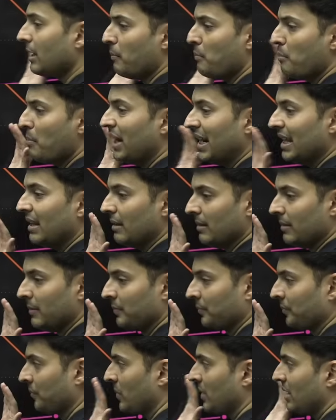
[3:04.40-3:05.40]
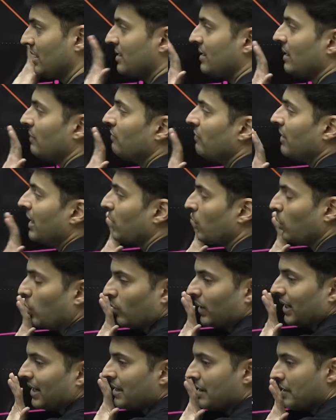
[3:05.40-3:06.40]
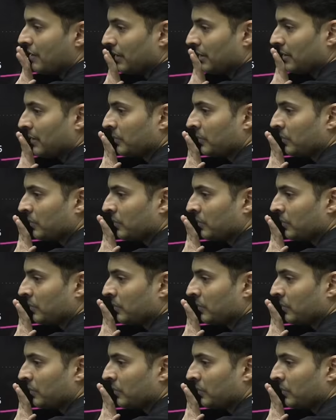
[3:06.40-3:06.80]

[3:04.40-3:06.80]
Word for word: the middle, somewhere over here,